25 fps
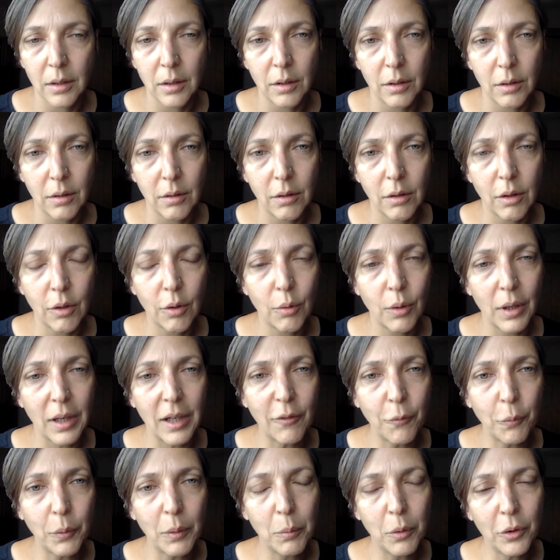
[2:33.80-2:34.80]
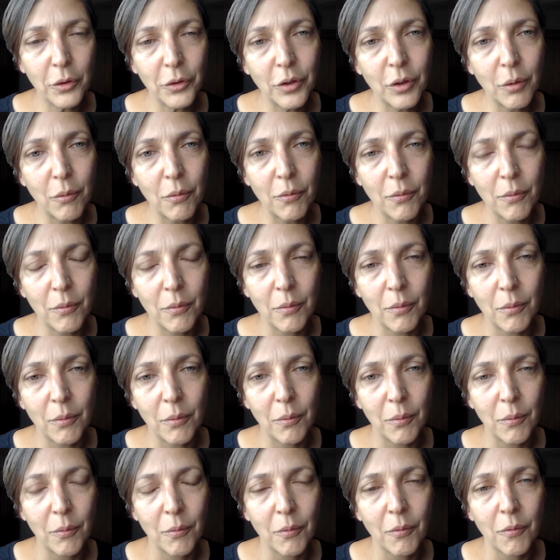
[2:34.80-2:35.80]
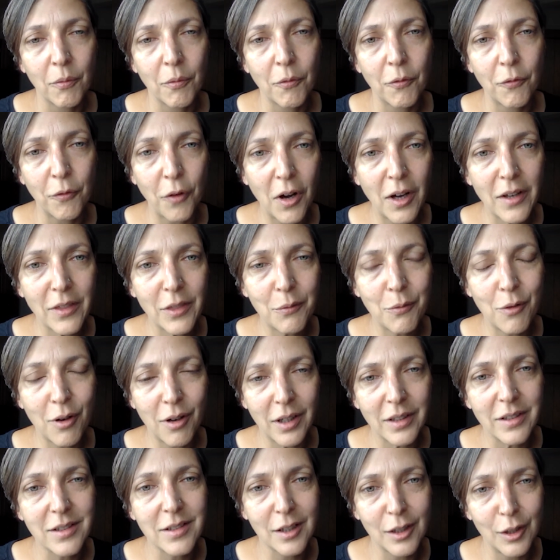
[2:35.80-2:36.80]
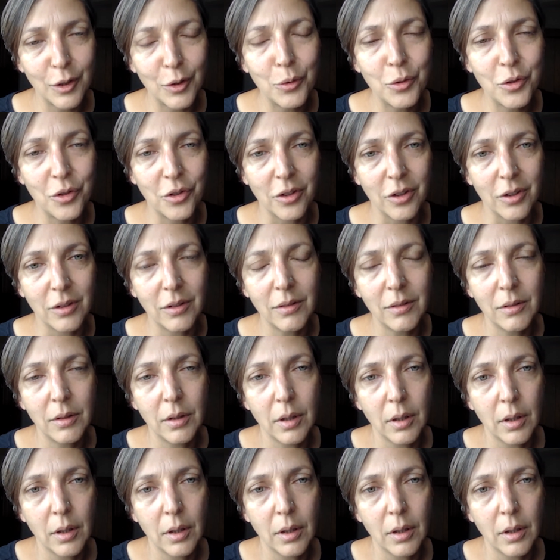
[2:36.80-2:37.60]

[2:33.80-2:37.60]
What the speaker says: You know, if we want to find the right solution,